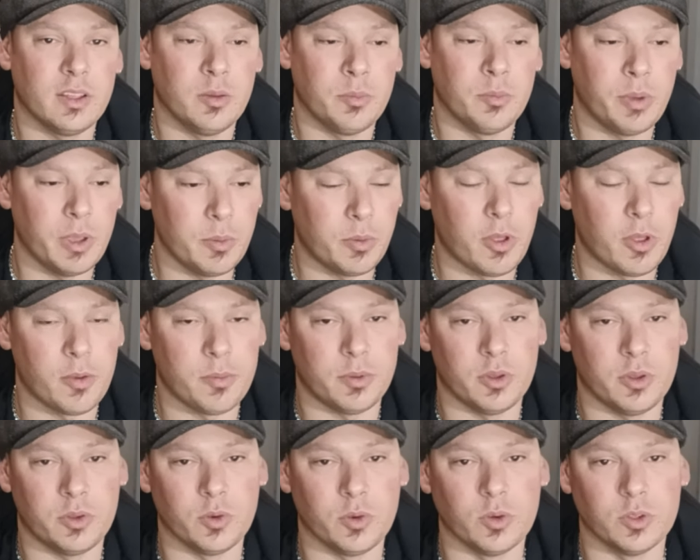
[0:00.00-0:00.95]
People open the
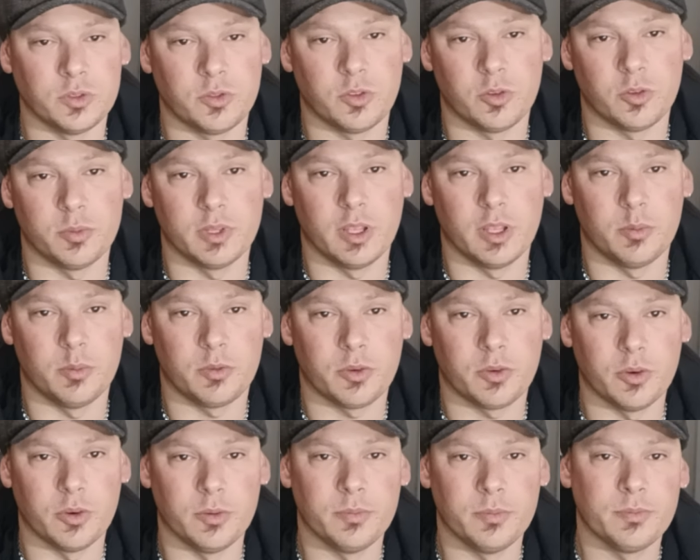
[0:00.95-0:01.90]
doors for them and let them
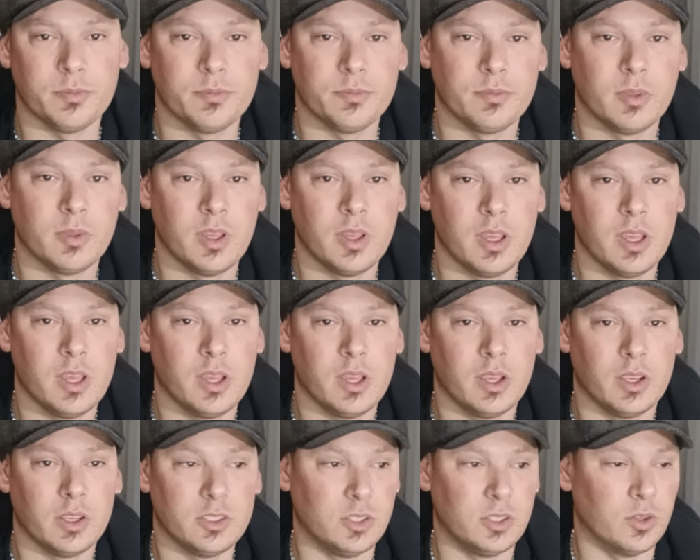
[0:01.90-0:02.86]
through.
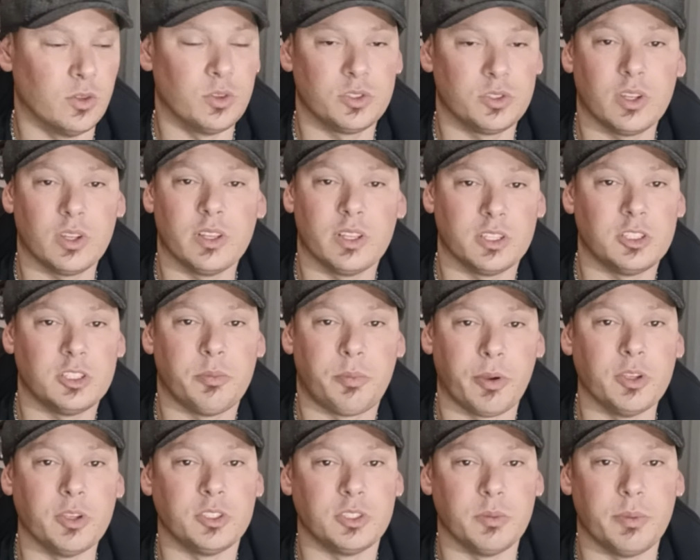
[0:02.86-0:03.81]
Because it looks like they're
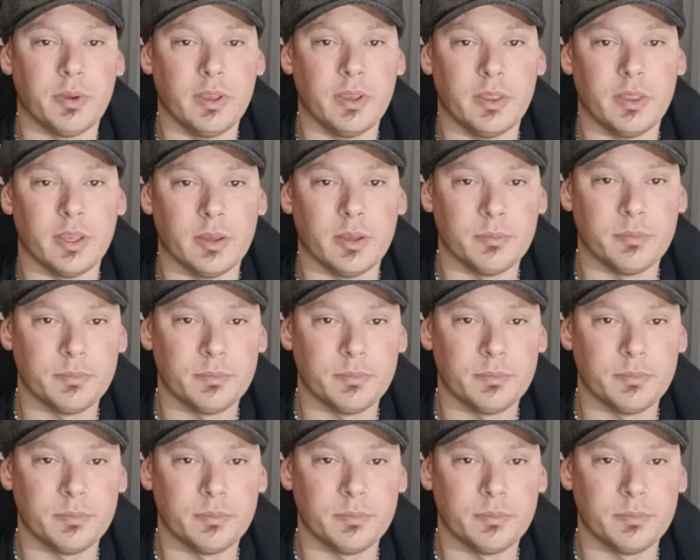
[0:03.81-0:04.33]
supposed to be there.